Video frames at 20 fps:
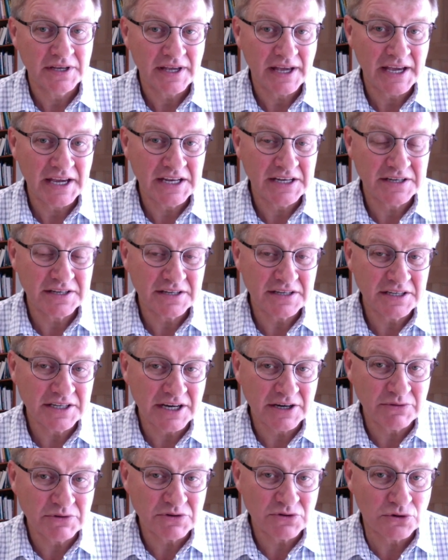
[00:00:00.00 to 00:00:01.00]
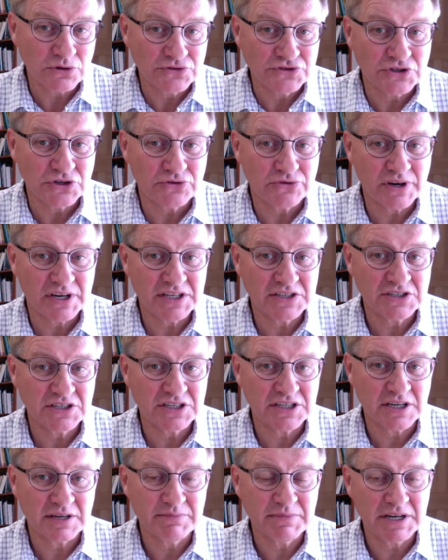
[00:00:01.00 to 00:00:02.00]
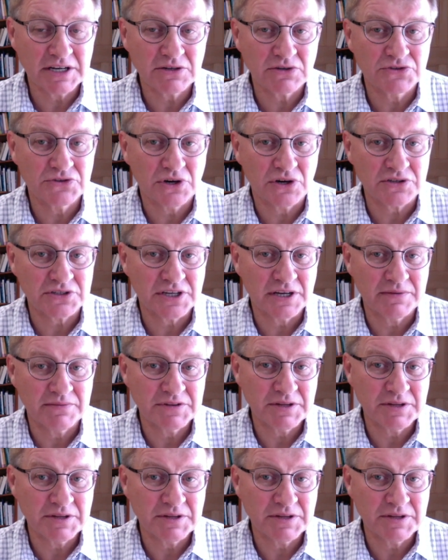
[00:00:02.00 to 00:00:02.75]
And, with all due credit to the medical doctor,